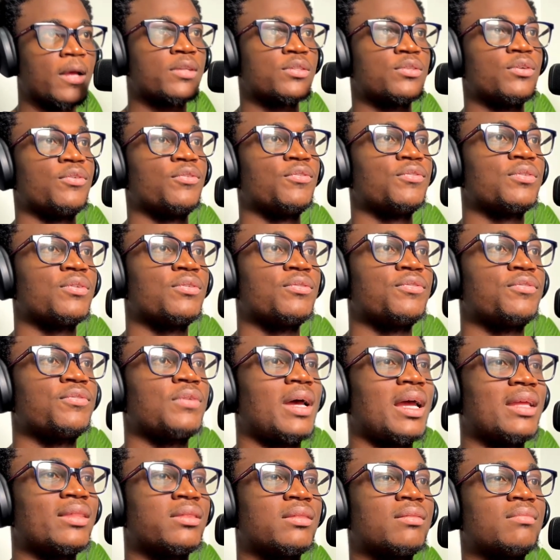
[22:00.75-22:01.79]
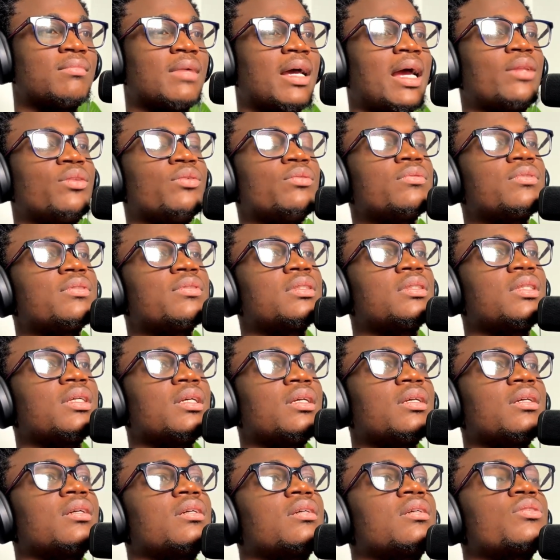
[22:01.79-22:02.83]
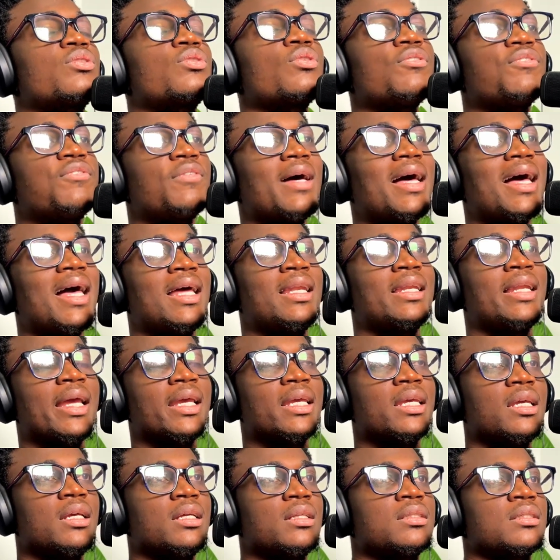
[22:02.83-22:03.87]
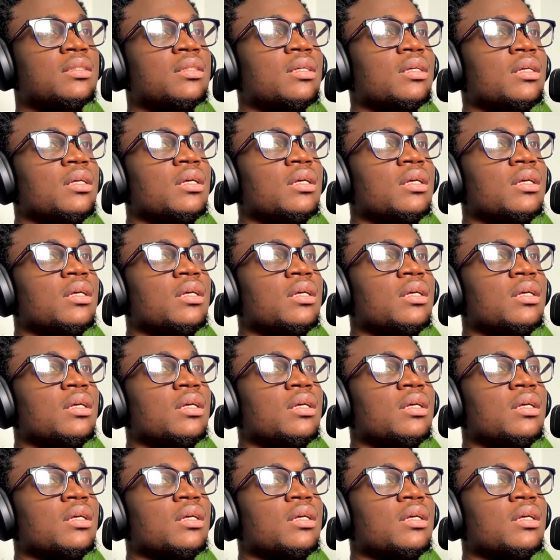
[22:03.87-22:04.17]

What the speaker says: So I don't think so far I like it.